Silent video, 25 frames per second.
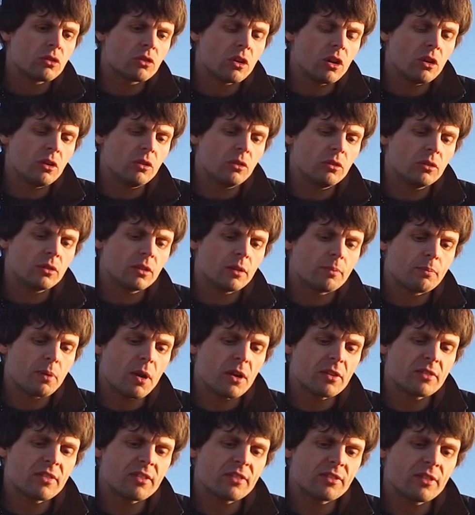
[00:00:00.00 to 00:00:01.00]
So the
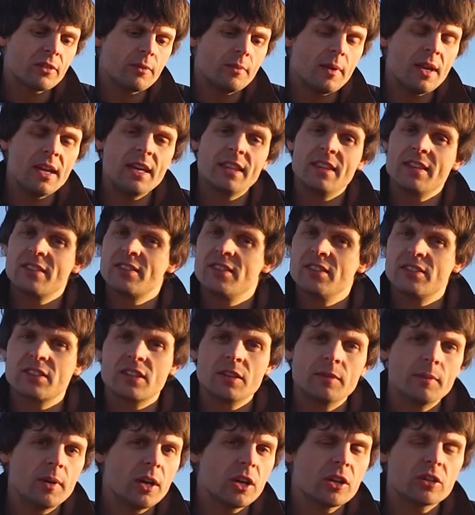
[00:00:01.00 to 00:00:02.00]
process for me, this is
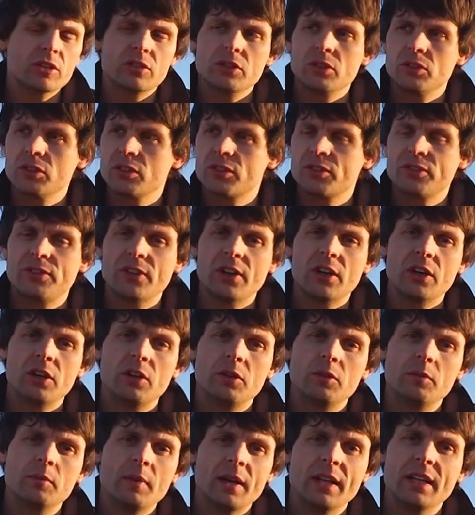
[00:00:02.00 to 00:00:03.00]
commercials,
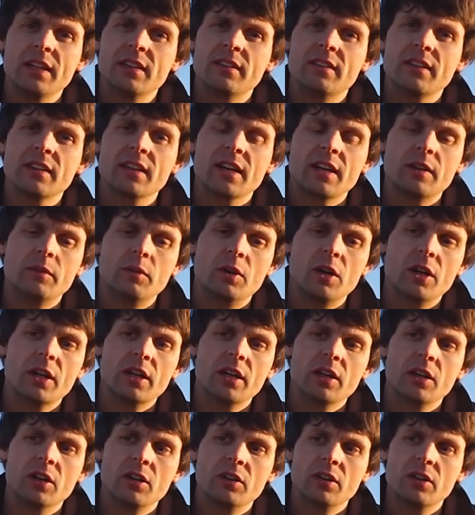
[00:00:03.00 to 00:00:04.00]
film, anything that I'm
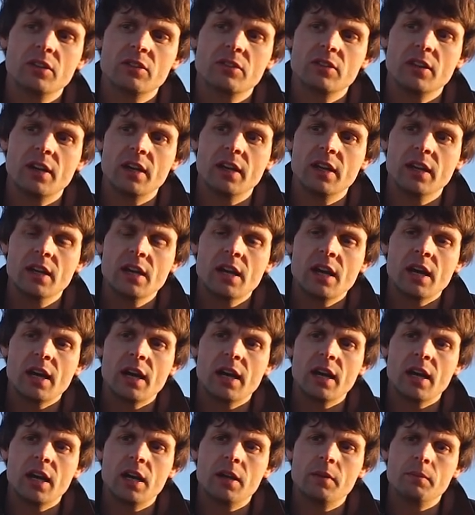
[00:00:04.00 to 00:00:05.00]
working on, is that
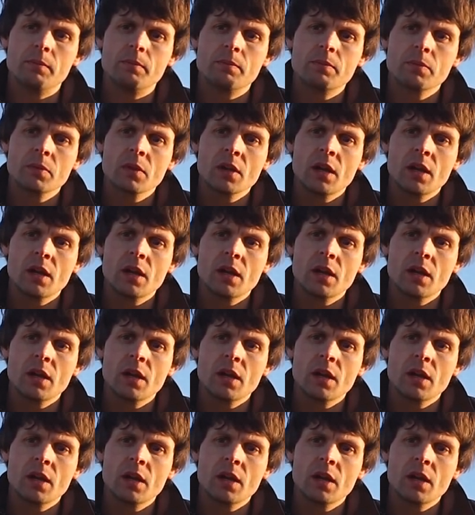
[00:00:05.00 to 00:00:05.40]
um,